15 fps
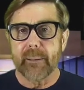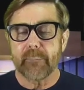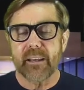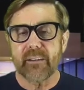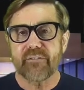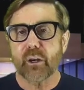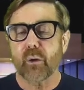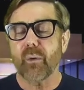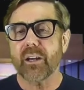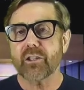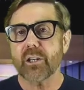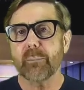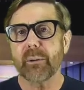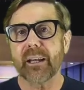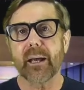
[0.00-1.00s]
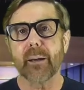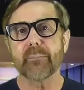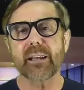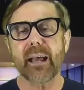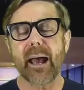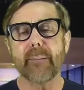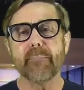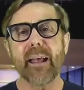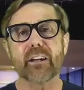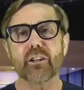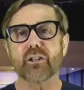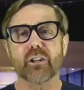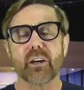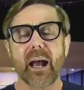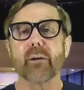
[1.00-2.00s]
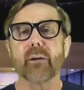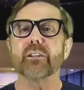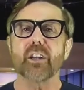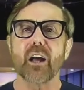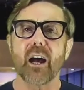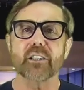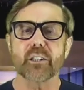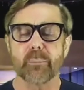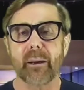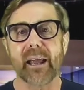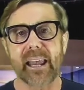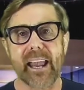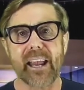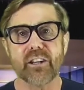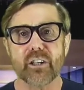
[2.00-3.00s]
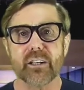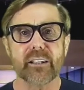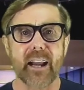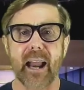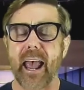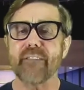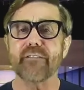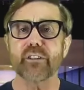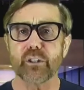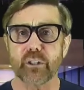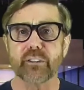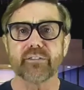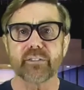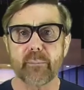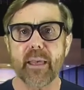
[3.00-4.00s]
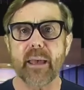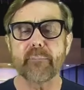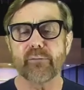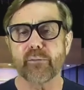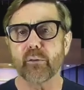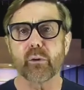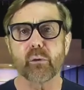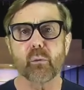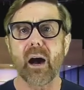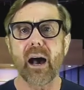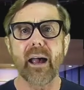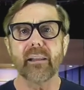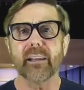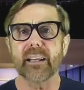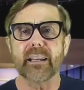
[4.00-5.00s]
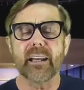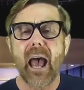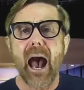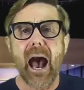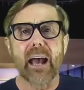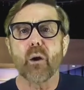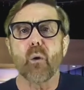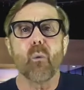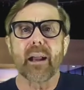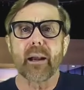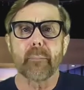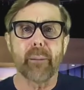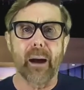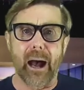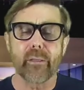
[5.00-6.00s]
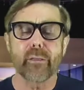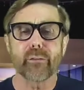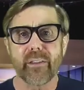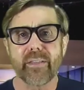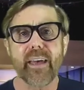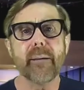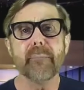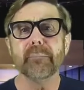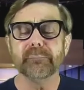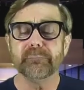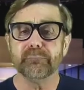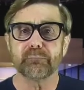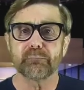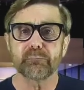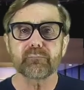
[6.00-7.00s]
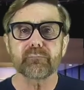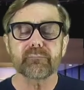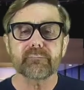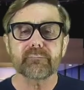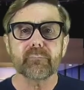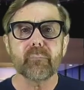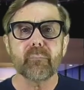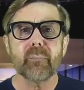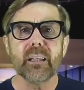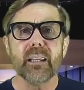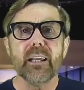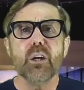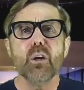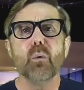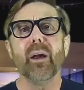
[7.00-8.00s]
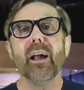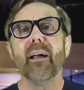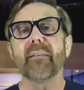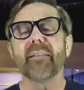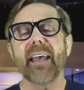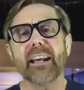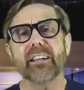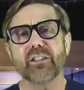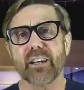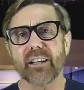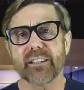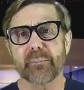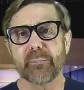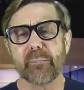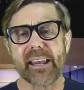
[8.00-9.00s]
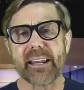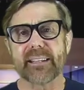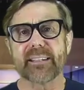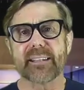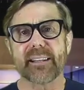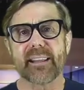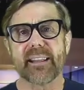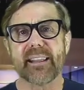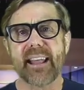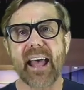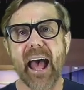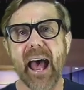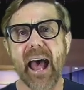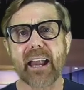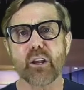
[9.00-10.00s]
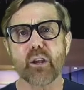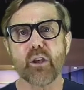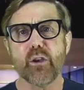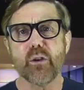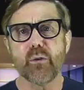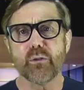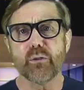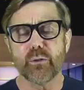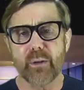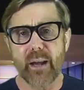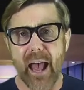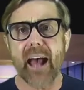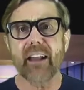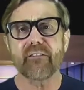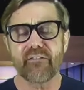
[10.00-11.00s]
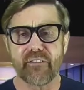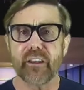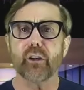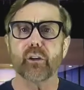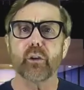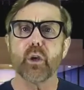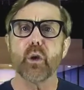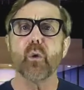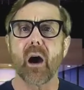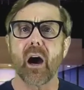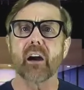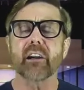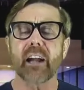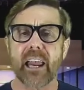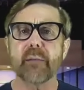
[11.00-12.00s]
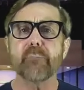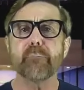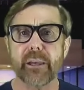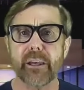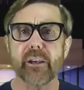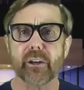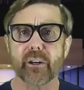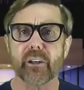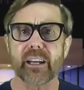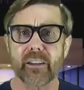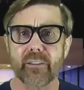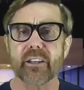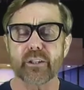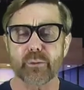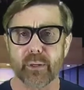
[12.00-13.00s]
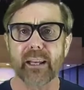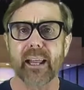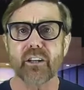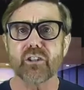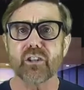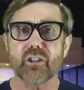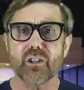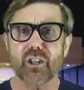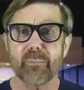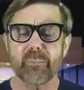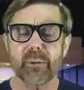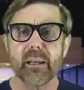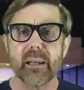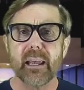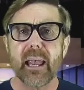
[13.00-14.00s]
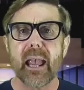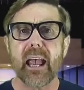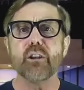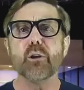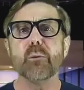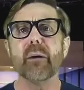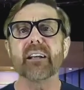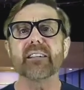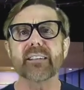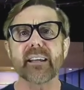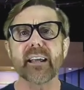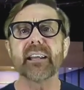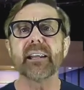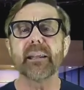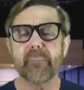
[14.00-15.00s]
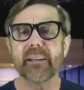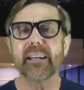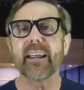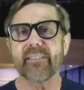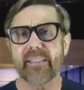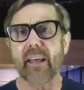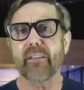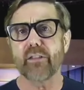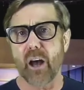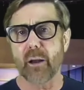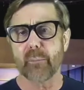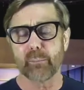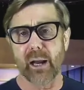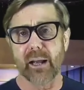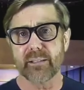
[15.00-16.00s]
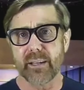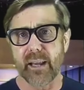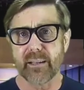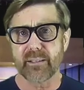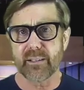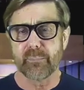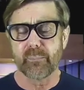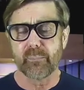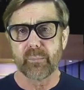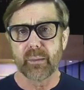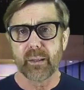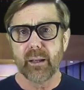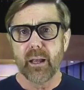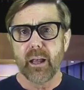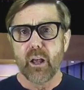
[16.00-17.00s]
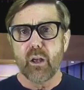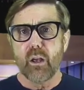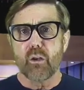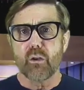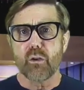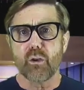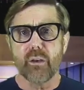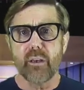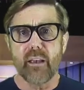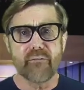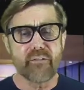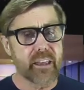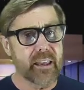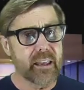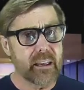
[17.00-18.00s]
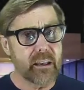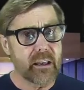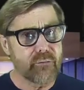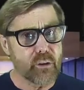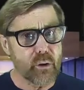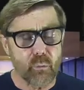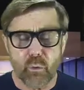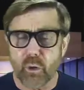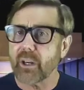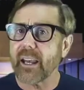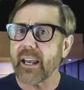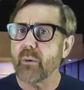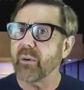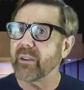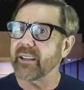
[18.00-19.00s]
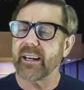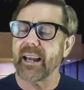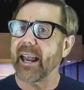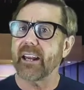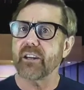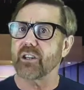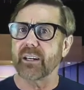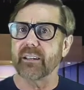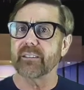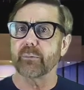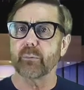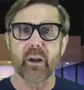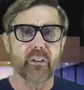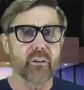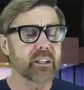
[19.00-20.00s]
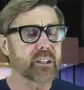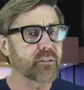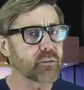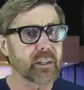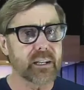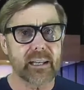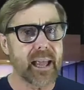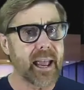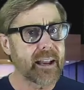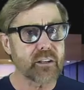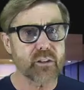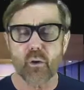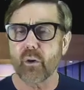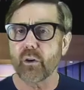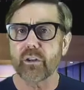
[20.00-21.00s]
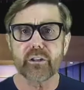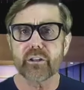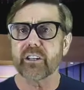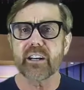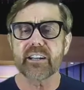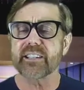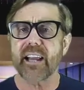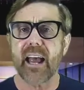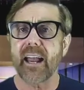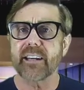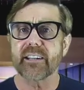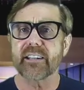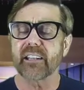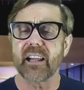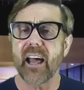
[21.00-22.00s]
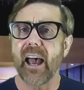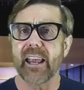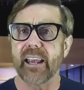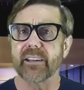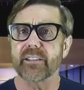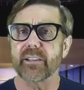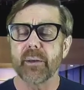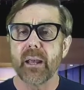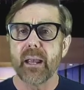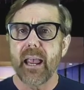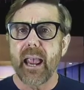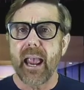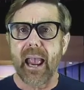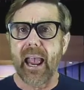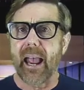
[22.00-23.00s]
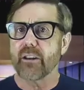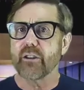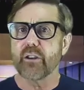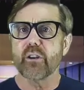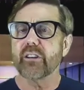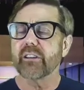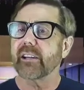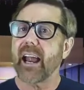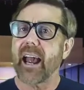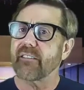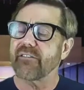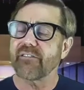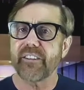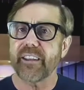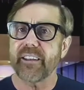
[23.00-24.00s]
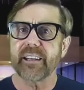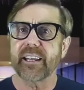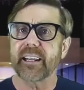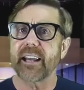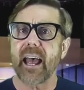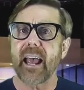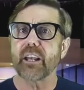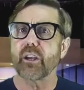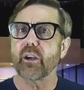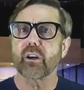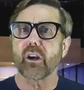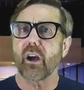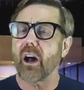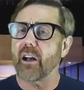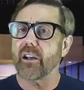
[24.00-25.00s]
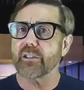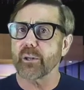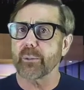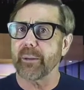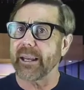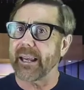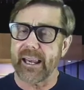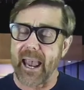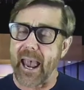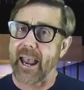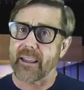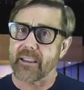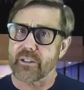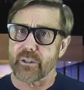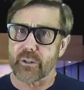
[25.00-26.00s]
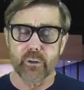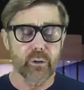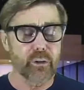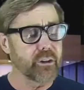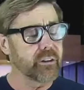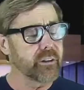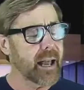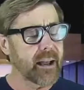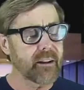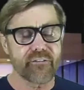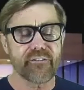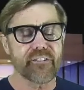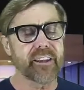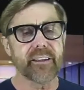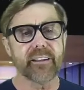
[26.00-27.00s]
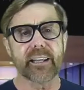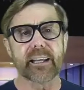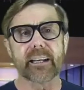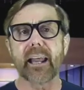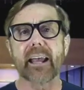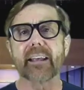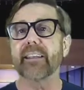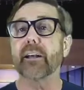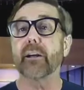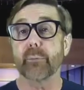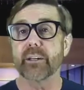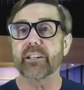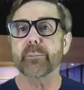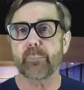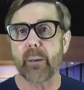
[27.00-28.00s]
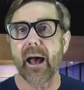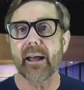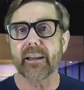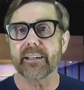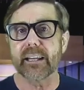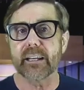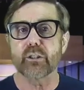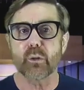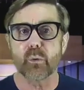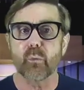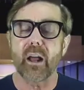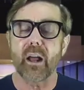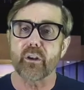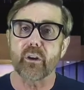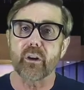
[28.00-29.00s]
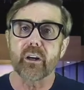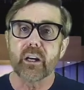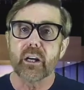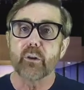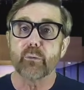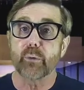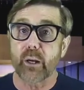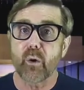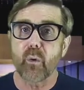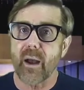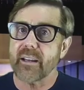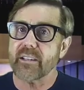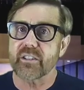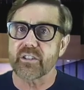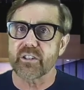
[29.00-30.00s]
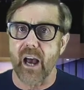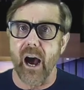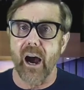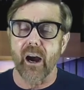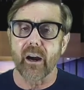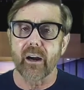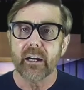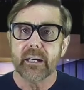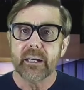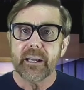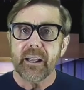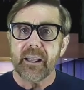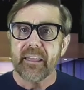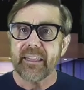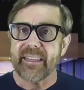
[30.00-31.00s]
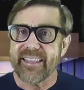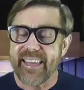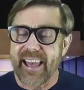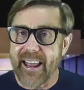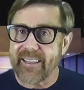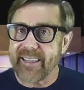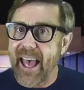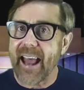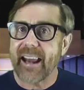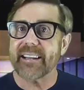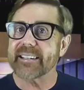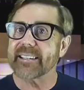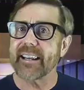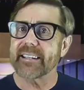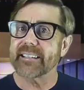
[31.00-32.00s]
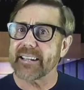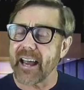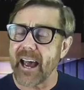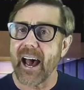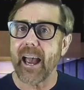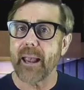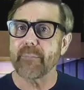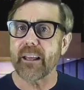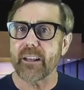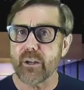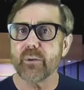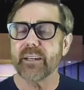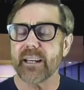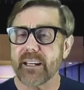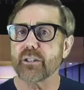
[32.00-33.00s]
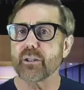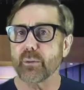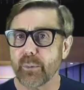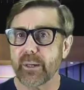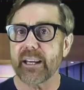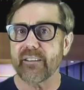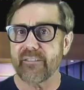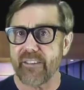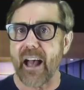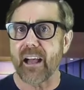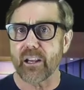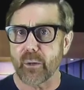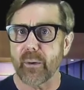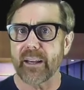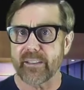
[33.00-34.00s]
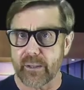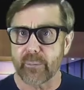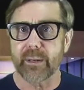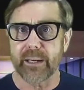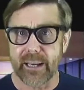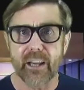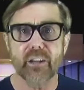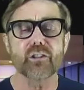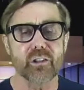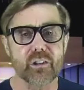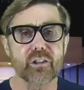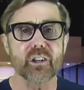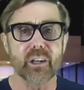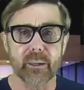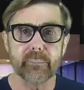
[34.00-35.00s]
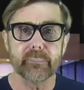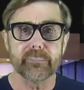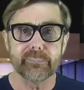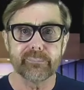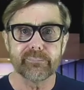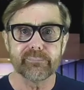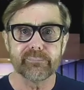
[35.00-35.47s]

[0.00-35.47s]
If the question becomes, I'm not sure how to talk to my agent and I haven't heard from them for a while and I don't want to bother them, well, that just means that you do not feel you are a peer in this relationship and you must eliminate that thought process. If you're working with an agent, whether it's freelance or your assigned client, and you're not feeling like your calls are being answered, or you're not feeling like they're responding to what your requests are, then that is a time that you need to reevaluate the relationship.